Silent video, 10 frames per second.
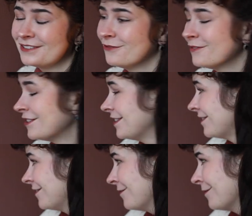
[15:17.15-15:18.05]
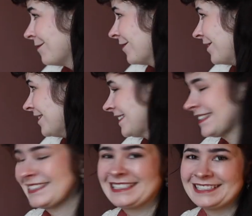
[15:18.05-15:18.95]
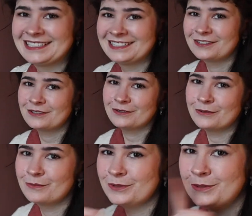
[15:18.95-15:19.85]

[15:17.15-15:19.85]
No one needs to know about this. So